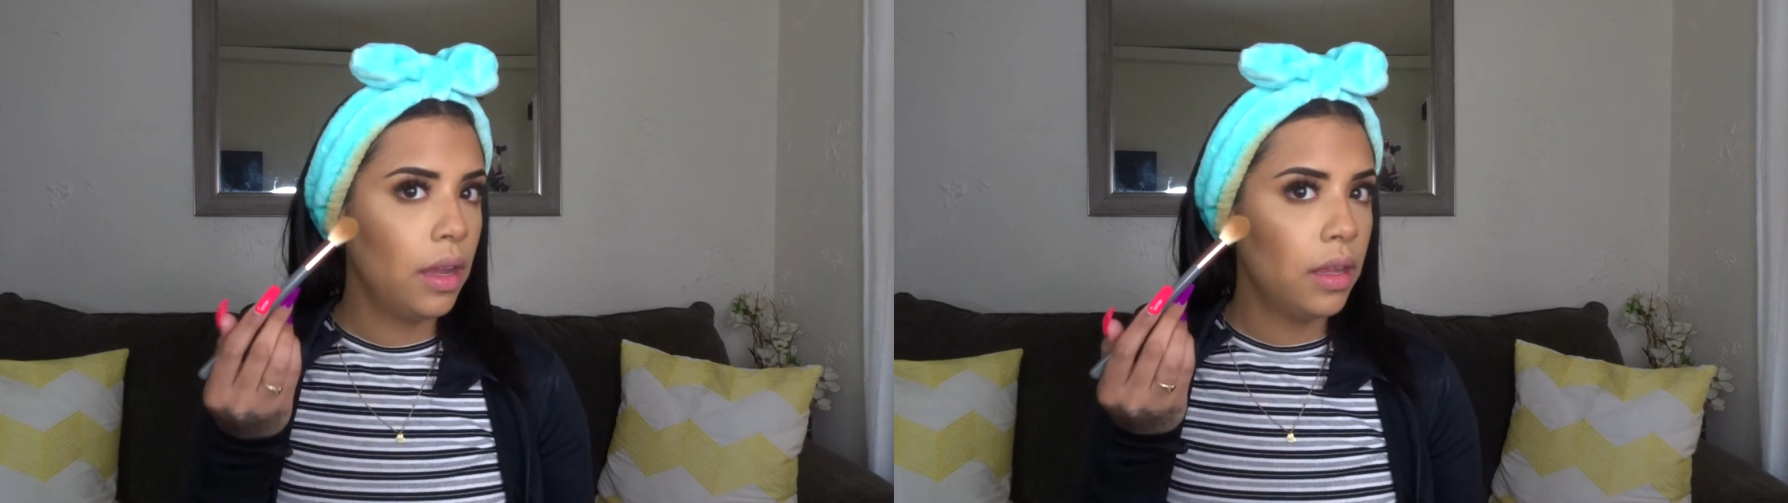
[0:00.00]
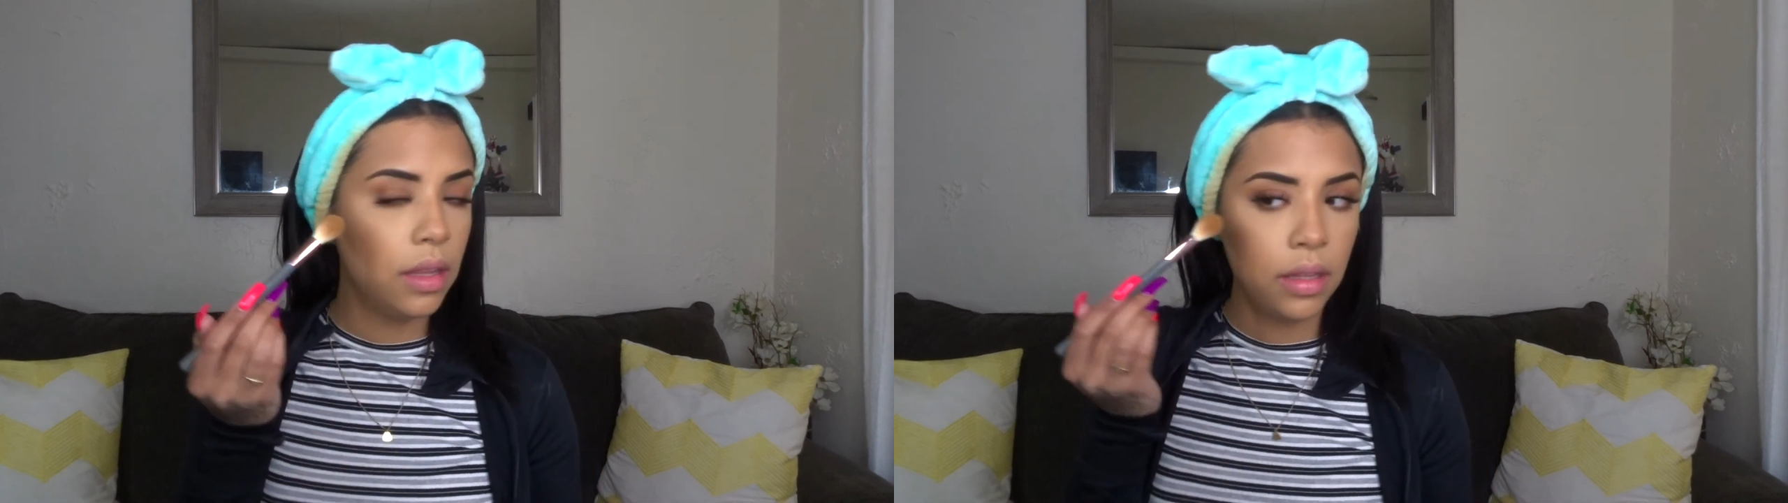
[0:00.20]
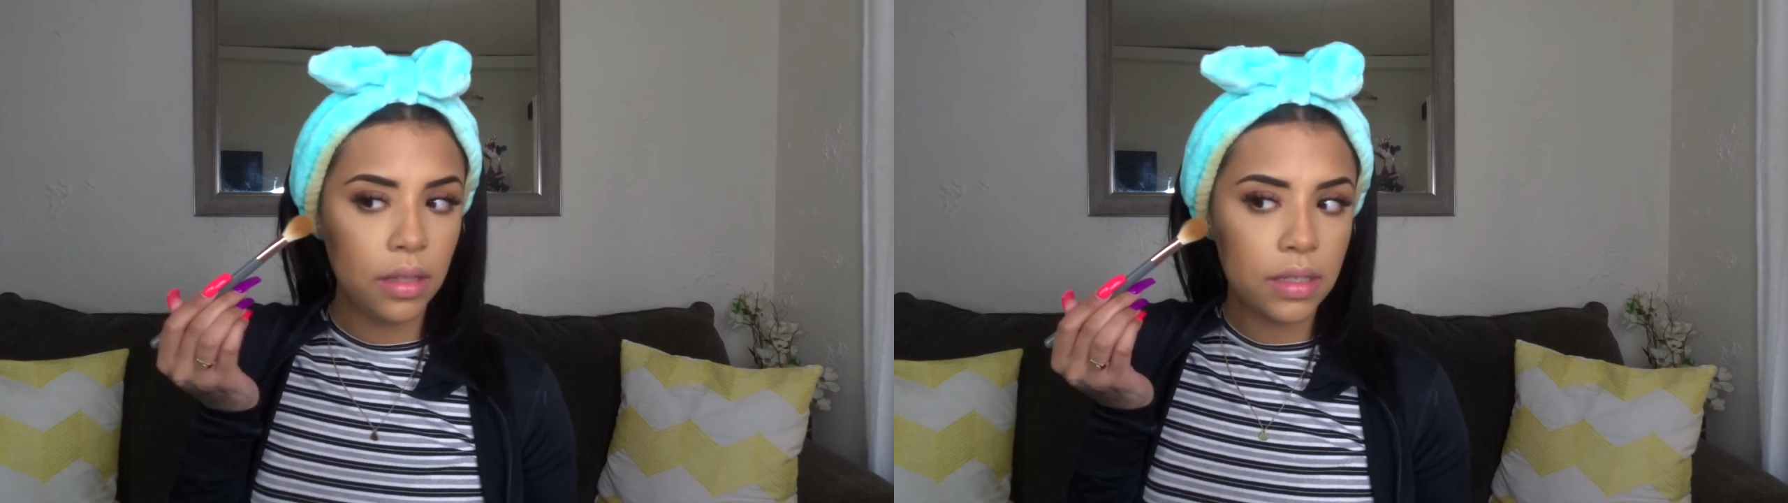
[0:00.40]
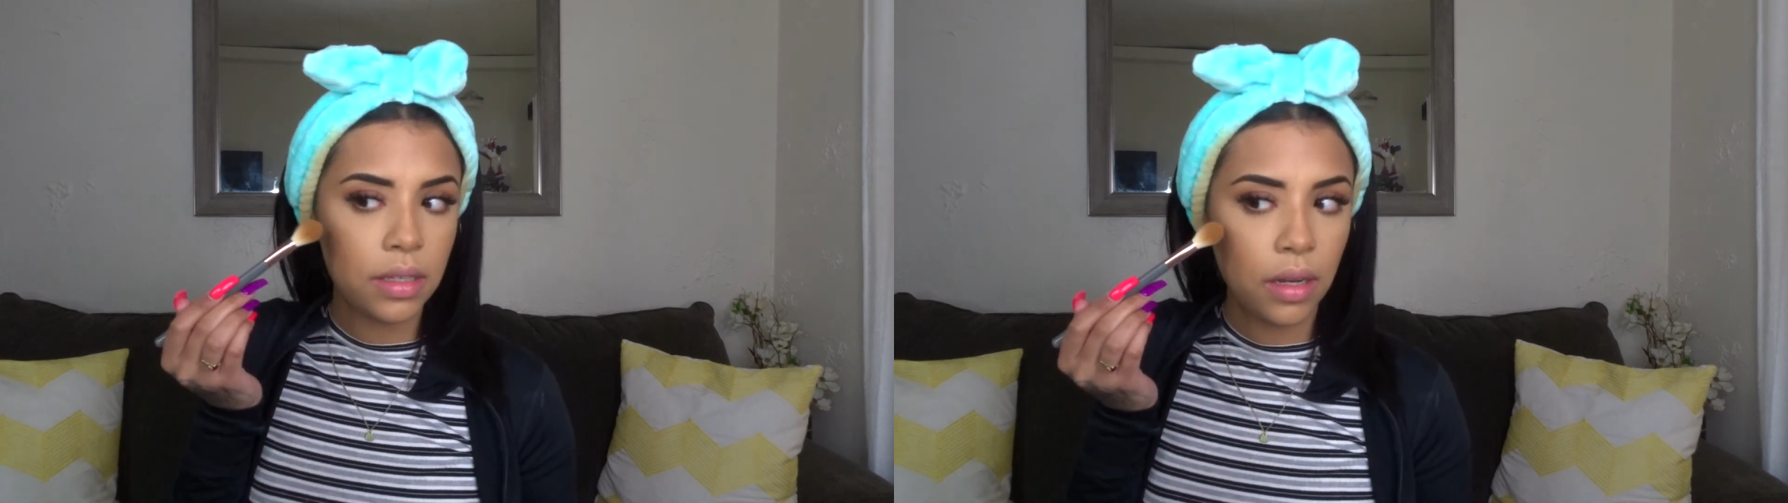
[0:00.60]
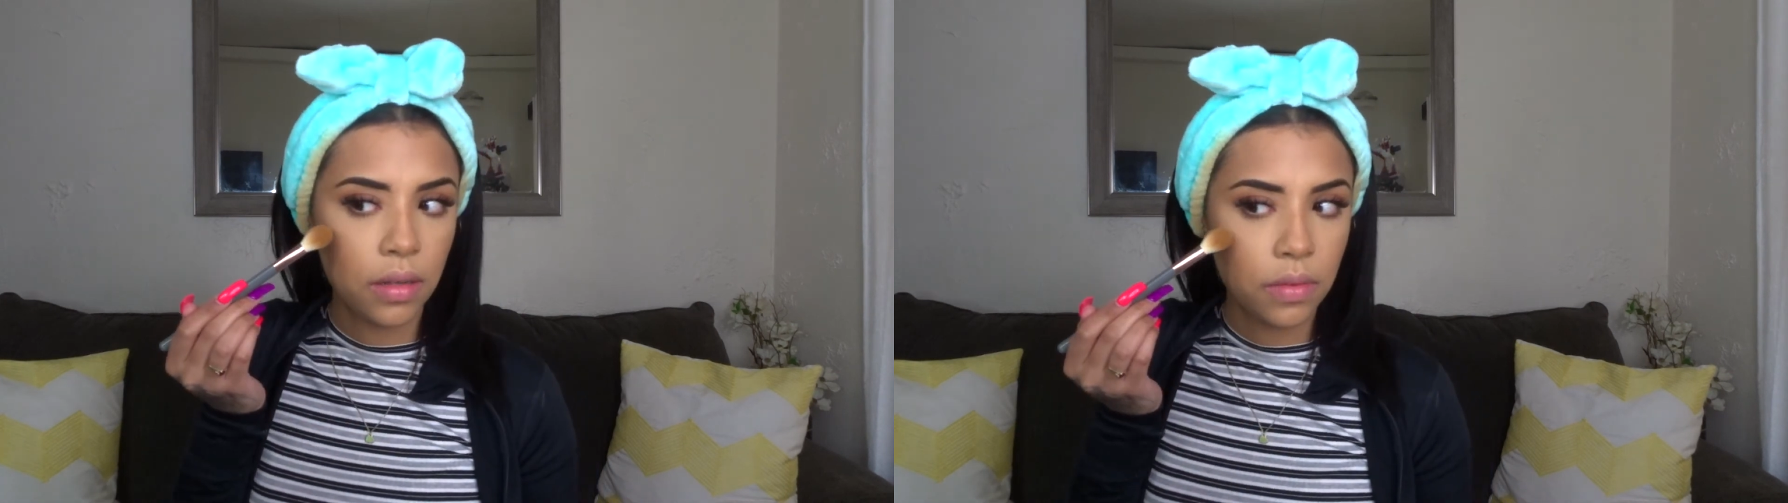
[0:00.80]
And then this
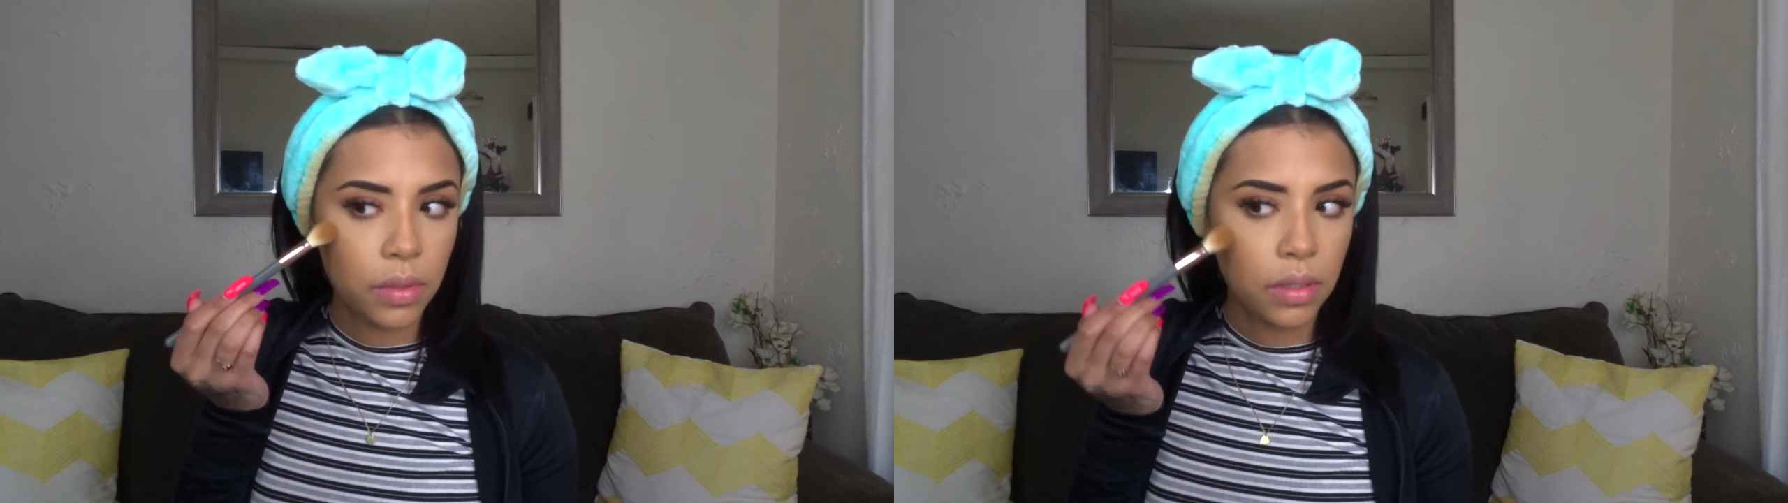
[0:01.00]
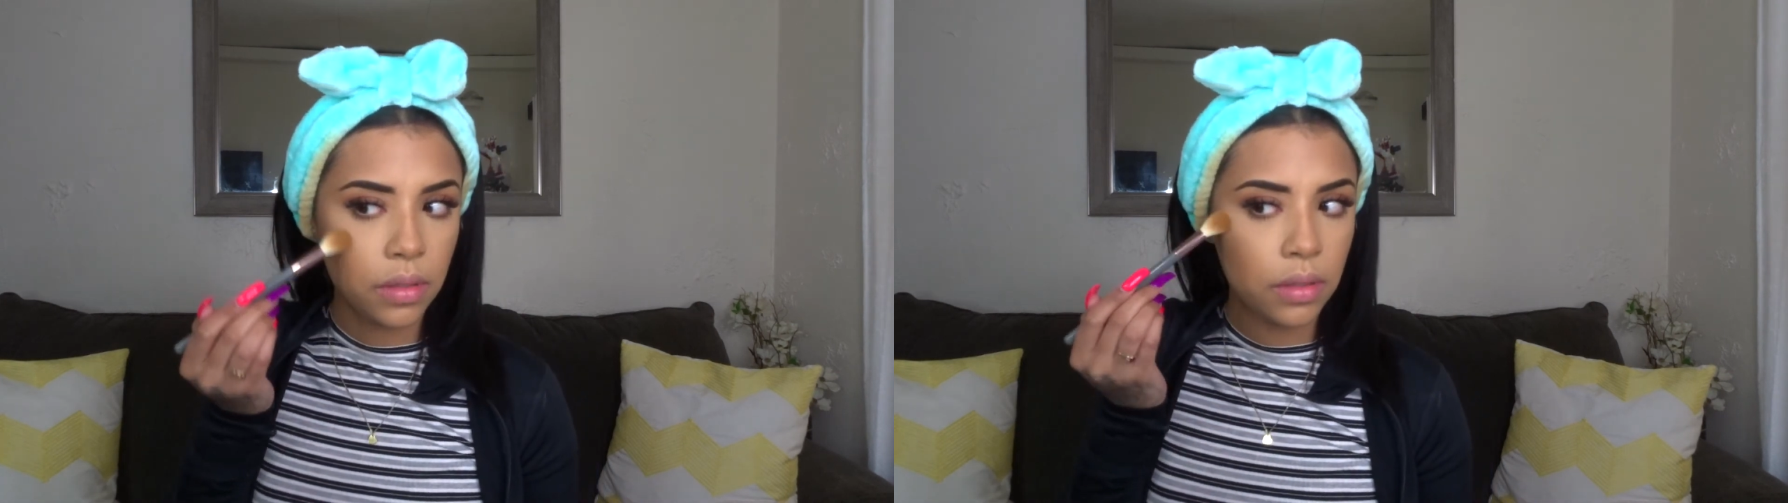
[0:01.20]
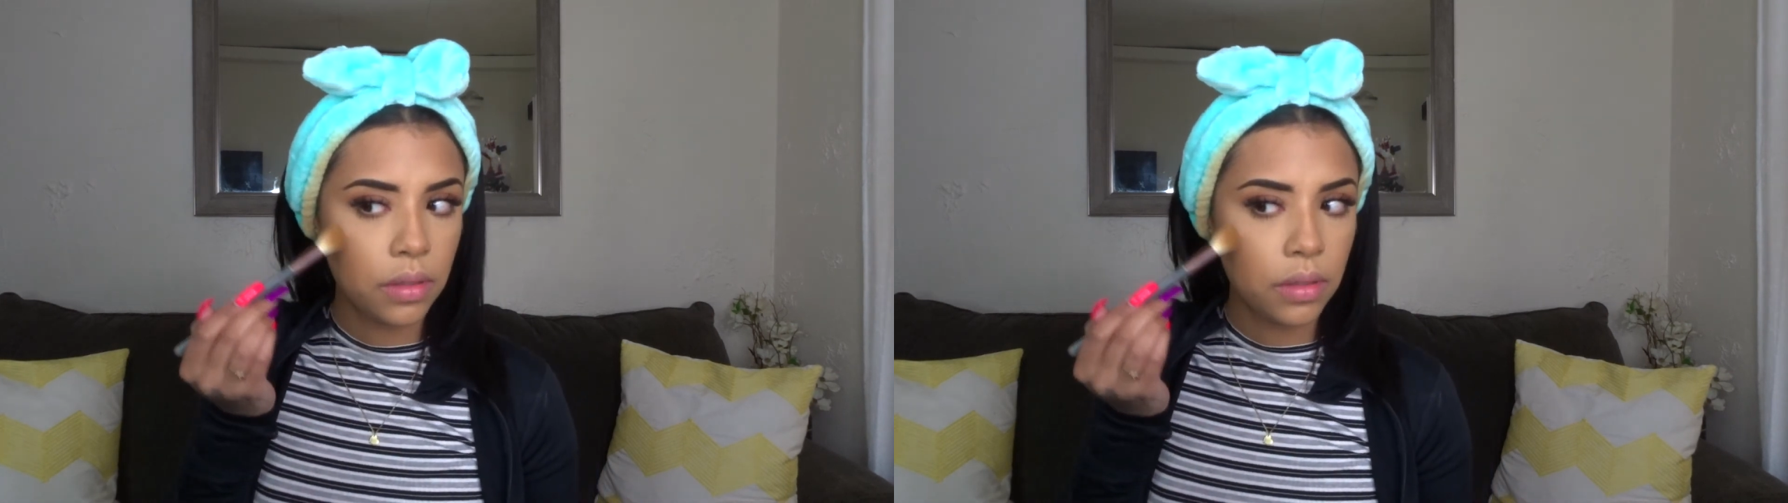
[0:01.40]
side as well.